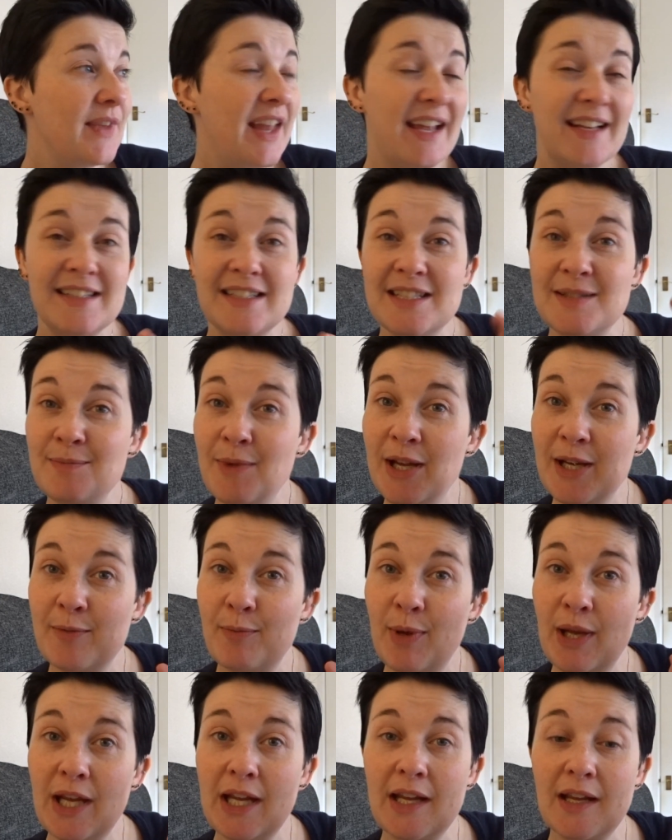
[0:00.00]
And she's made a
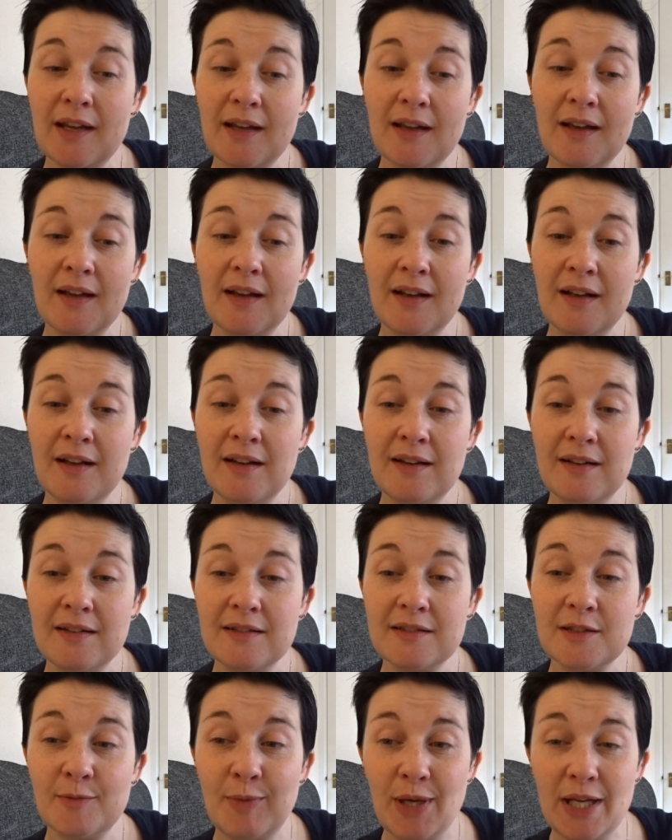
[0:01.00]
pig.
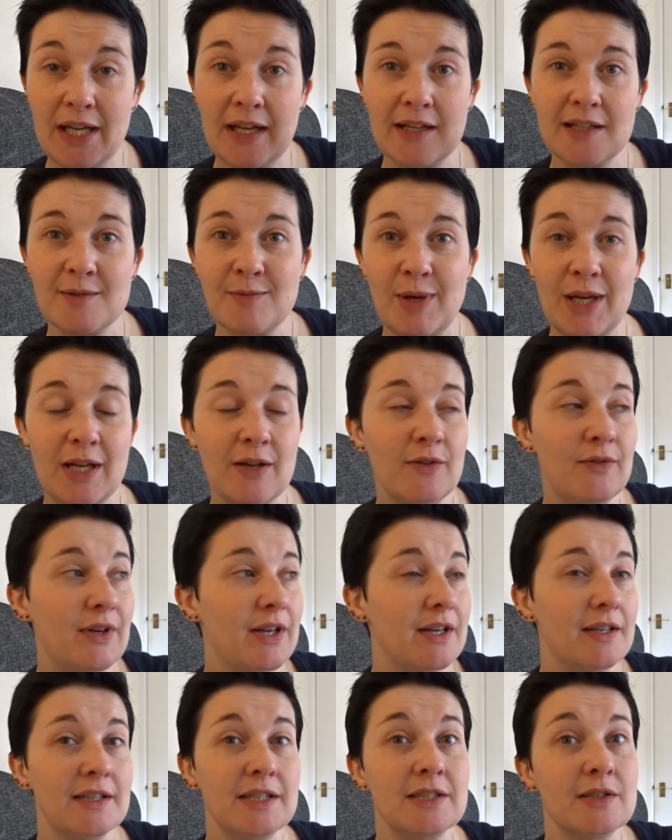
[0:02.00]
The pig and the pig love
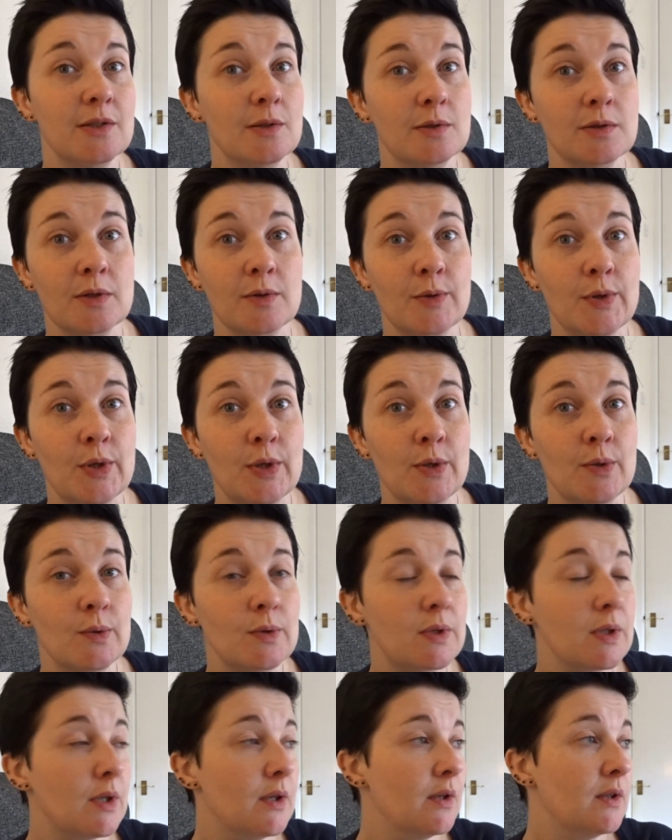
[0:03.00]
it, and he's all so
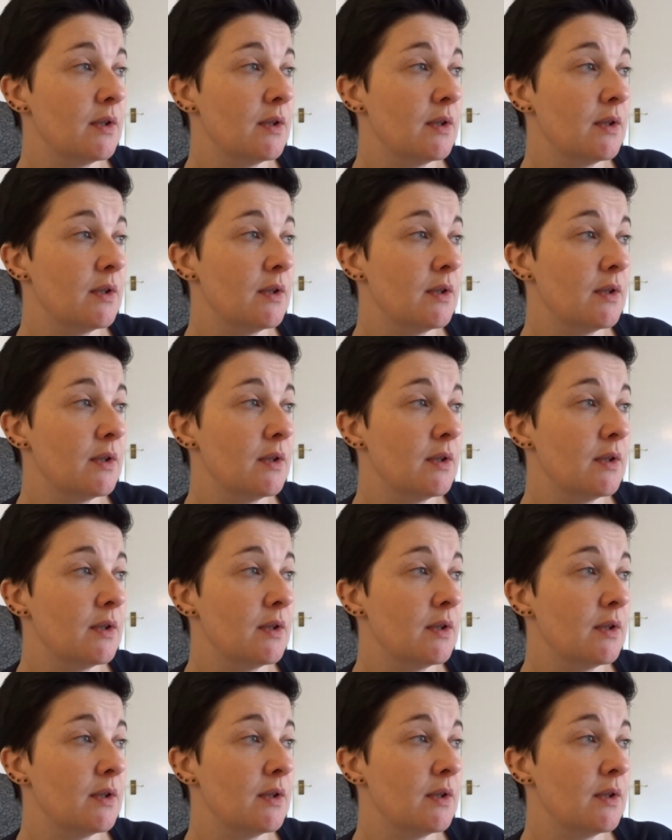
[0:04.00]
cute.